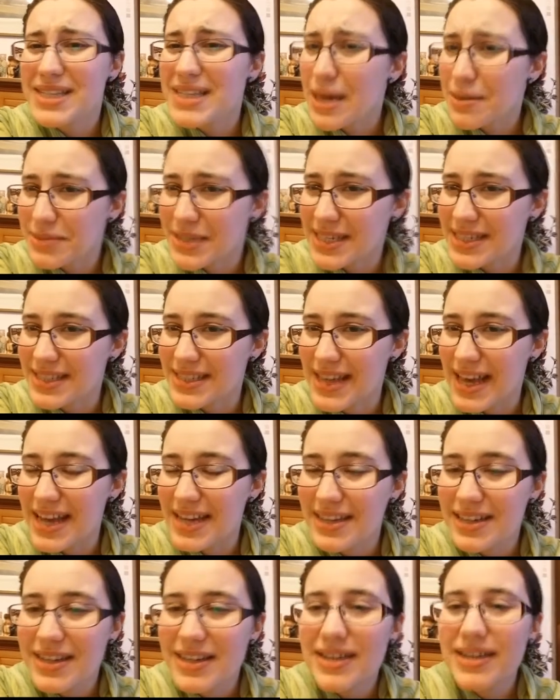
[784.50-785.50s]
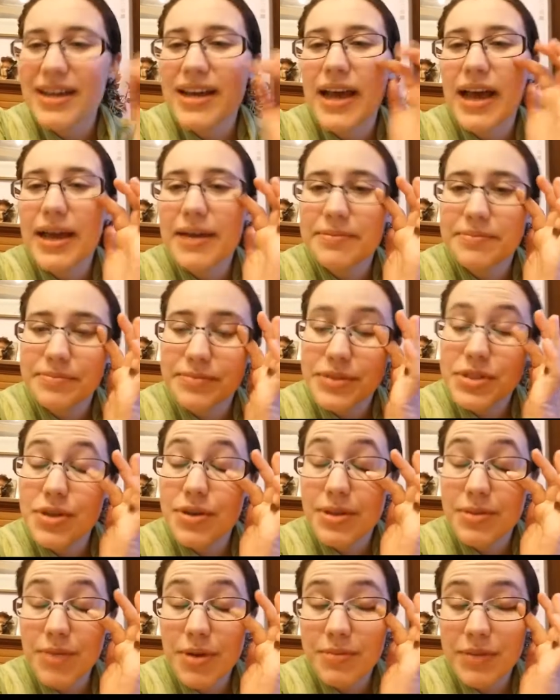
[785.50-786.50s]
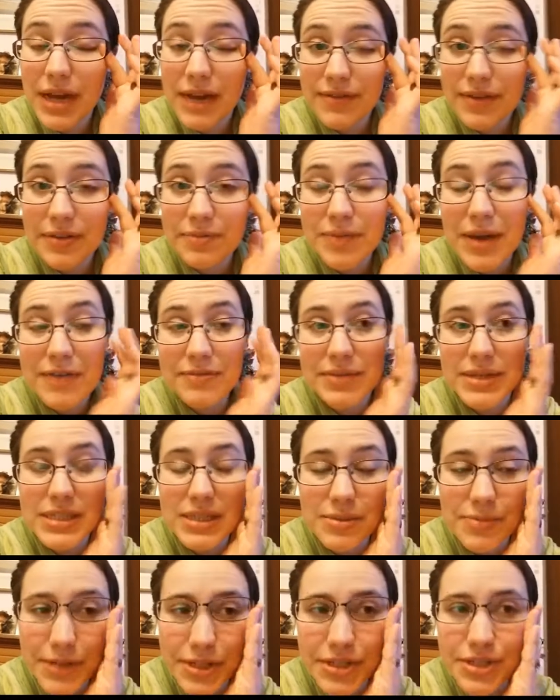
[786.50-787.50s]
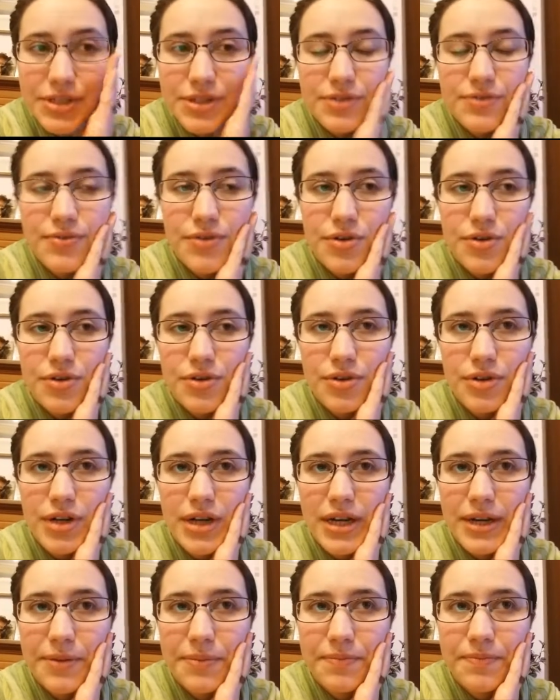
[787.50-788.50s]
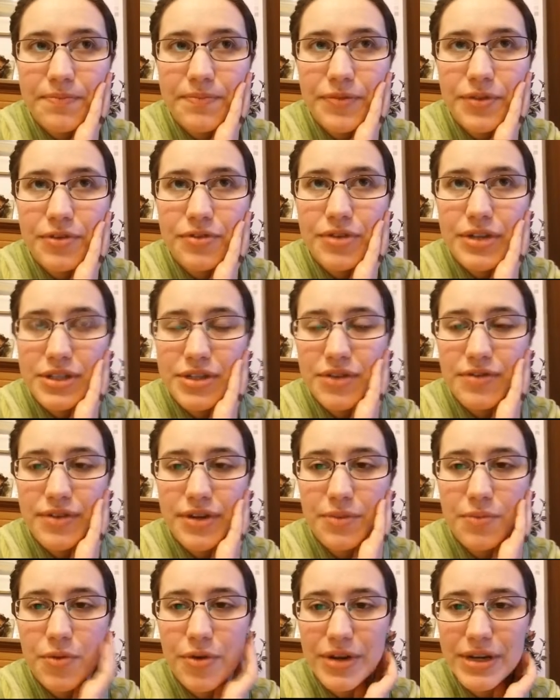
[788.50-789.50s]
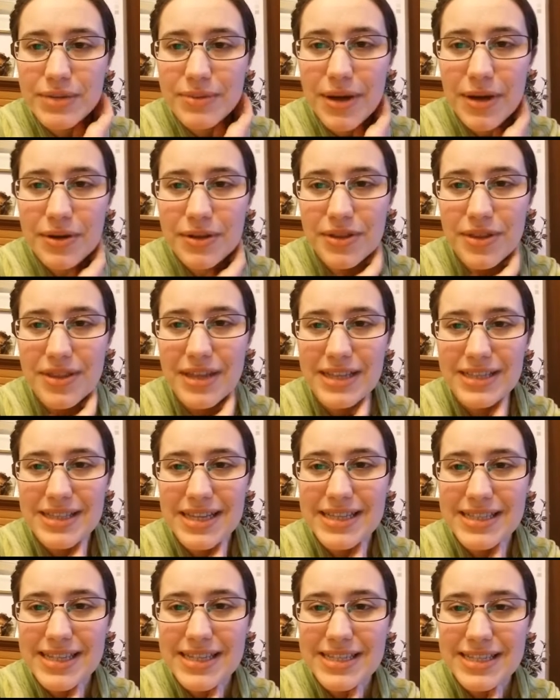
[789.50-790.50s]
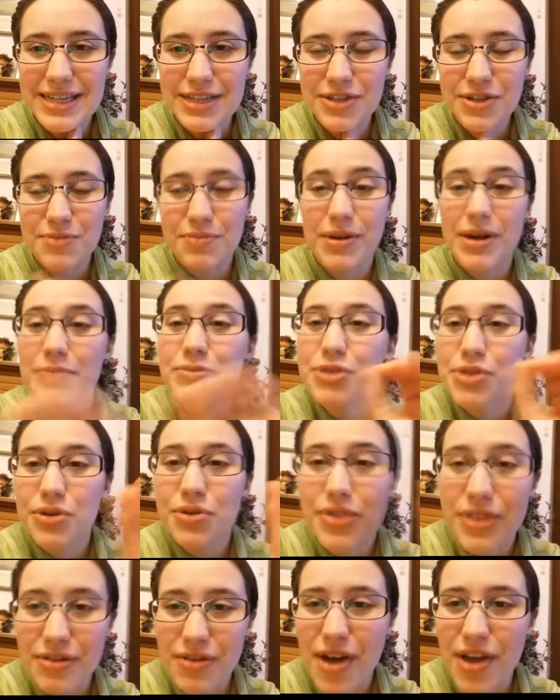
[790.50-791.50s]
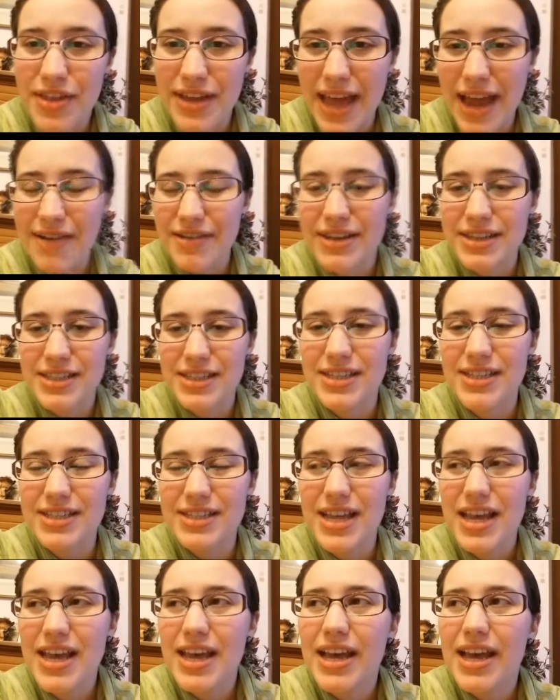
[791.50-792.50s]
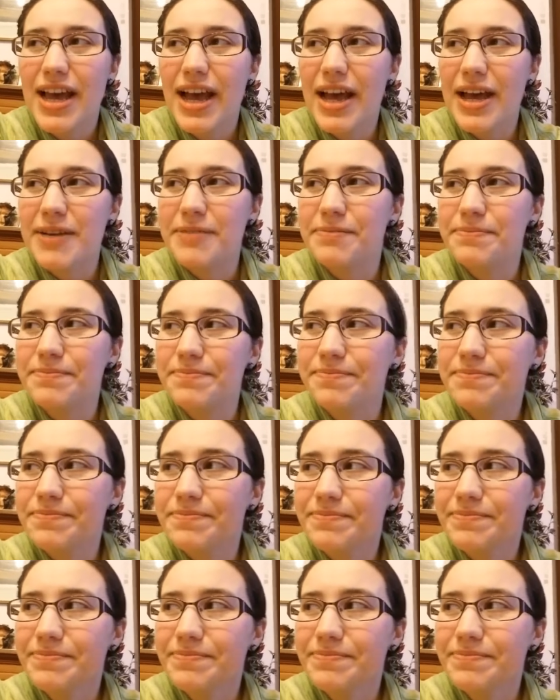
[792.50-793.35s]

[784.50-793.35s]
adapting to that. Um, so at the moment, I have, have my suspicions for um, Christophe, and I'm worried about the things that he's listening to. But I'm sure there are other characters um,